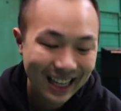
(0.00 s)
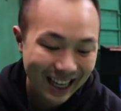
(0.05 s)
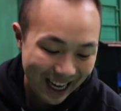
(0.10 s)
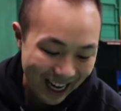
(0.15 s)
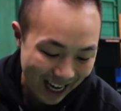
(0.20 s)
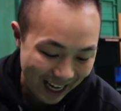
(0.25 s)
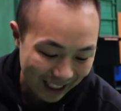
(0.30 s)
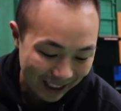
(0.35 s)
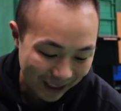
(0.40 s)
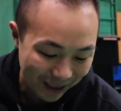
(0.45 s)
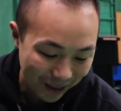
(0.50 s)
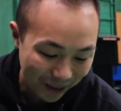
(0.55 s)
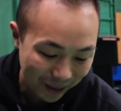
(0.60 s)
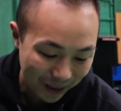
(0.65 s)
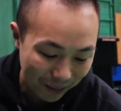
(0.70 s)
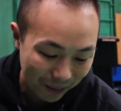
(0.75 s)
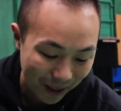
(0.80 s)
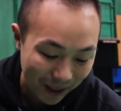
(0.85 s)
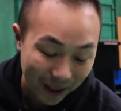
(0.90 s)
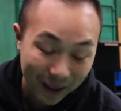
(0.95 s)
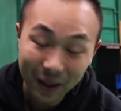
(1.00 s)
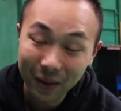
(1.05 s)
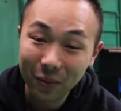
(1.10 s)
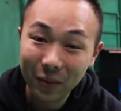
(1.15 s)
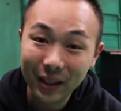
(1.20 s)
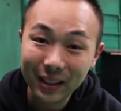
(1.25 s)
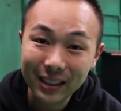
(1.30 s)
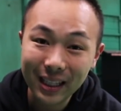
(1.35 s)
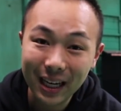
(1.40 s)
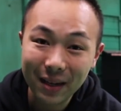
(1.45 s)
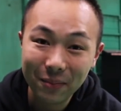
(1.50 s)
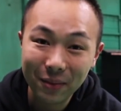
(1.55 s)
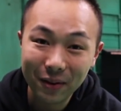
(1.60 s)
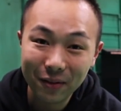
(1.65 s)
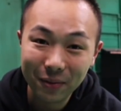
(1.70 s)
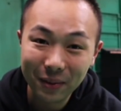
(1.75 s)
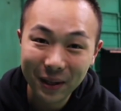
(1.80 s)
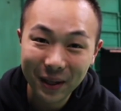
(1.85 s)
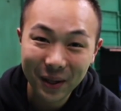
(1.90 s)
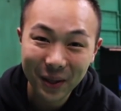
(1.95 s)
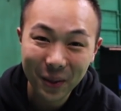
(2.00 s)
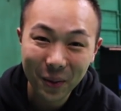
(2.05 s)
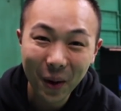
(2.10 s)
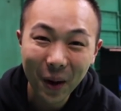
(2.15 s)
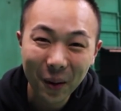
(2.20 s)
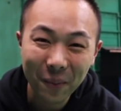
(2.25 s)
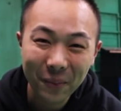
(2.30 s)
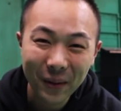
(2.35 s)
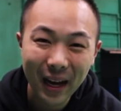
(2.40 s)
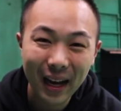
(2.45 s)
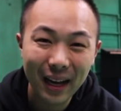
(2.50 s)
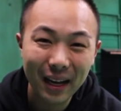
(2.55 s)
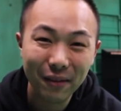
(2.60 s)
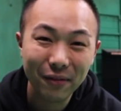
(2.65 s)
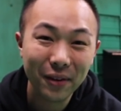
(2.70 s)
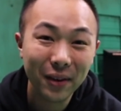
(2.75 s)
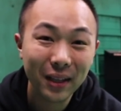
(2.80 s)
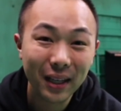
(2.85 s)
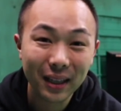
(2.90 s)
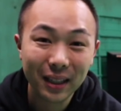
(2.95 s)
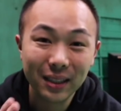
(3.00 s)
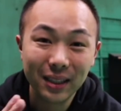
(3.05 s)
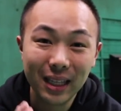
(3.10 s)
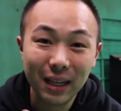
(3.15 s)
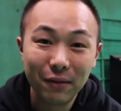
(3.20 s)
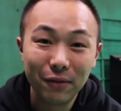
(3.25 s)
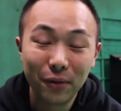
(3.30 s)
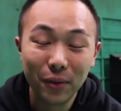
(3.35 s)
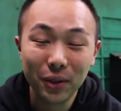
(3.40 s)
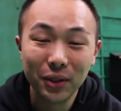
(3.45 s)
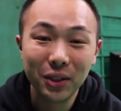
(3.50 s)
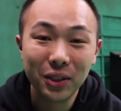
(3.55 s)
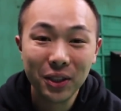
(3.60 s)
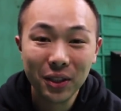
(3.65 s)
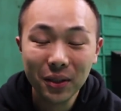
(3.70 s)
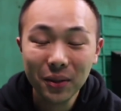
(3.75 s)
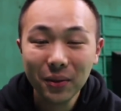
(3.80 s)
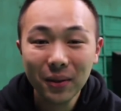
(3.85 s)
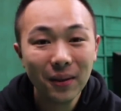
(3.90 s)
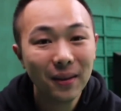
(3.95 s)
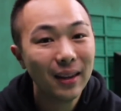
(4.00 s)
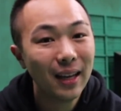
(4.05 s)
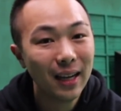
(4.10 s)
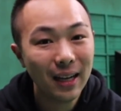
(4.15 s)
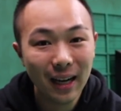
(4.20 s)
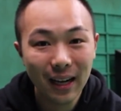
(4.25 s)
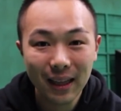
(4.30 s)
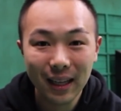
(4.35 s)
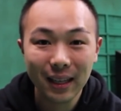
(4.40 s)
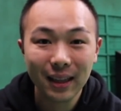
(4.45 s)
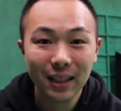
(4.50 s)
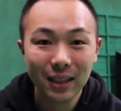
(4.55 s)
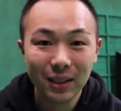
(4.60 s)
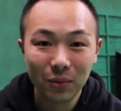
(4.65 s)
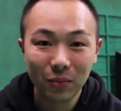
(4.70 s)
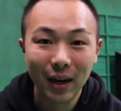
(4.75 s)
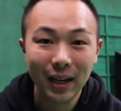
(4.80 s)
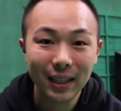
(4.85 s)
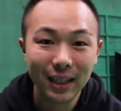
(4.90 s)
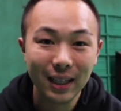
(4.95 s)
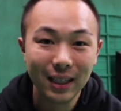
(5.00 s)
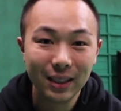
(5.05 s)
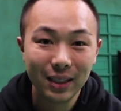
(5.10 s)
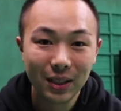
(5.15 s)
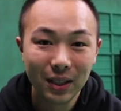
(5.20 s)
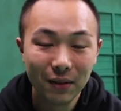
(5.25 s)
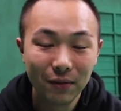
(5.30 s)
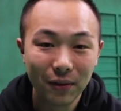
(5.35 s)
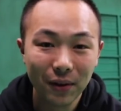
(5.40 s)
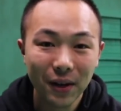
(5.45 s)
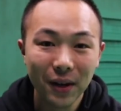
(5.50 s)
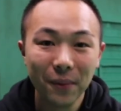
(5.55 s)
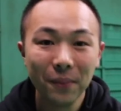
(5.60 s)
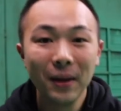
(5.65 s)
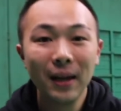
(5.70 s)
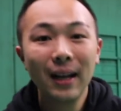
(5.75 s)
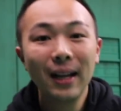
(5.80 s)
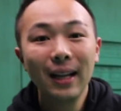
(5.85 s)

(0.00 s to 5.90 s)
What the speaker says: And so depending on what type of player you are, if you like the Z-Force 2, then I think this racket is good for you.